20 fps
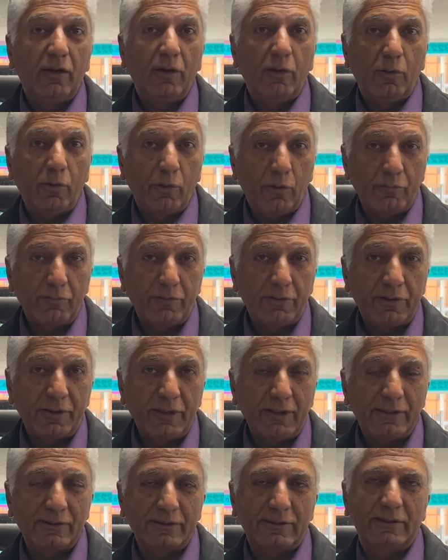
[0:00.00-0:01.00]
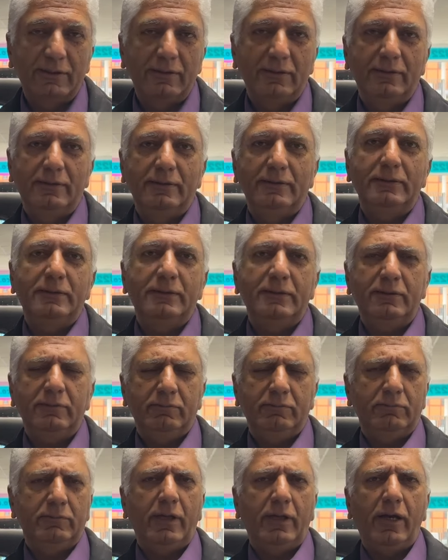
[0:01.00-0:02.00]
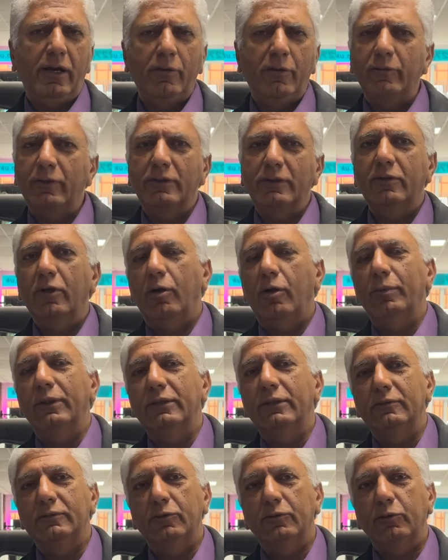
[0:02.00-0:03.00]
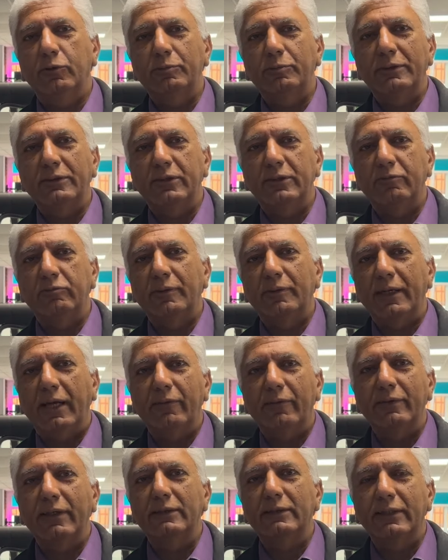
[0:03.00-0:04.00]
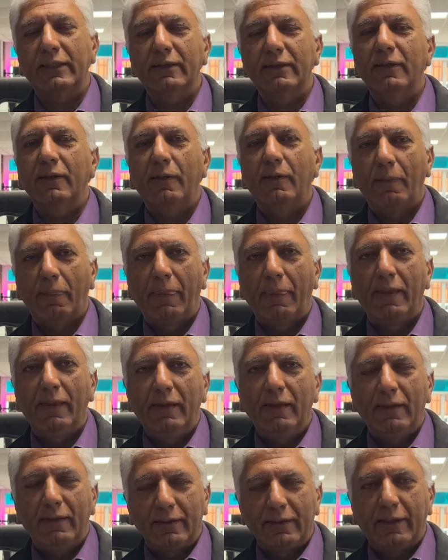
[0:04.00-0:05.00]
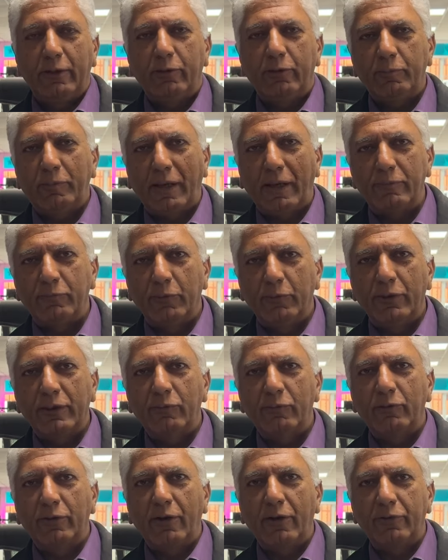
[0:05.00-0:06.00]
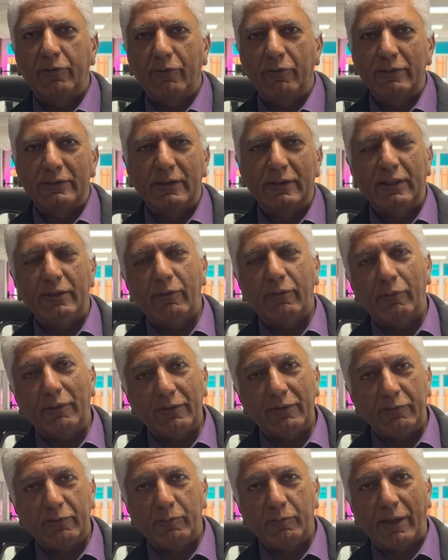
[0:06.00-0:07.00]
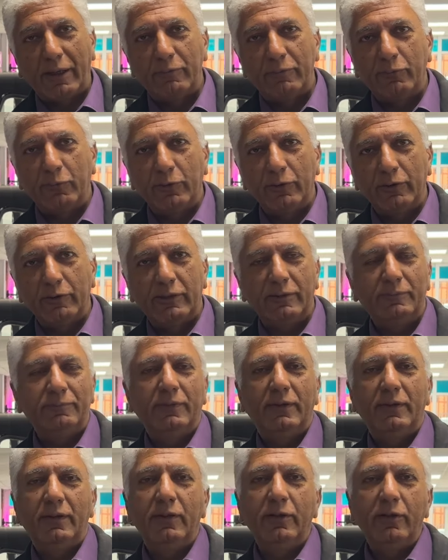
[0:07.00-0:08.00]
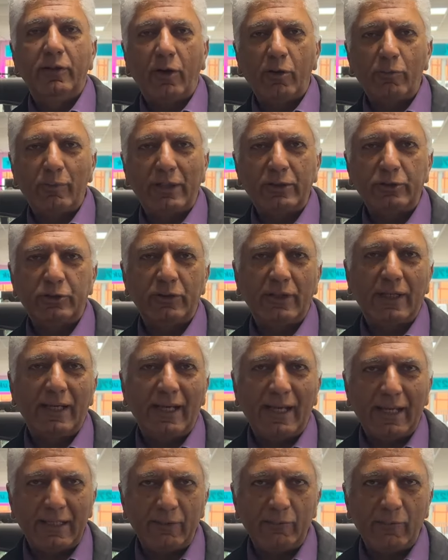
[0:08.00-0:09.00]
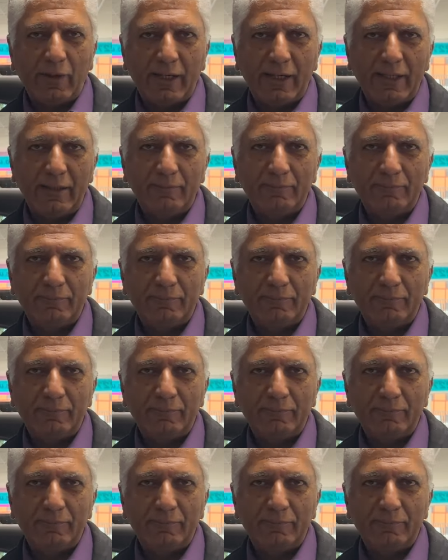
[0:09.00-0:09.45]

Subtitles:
over the years. He says no, it can't be, it's always been serviced by Audi. I said get all the paperwork and we'll go through it. Anyway, went through the paperwork, no mention anywhere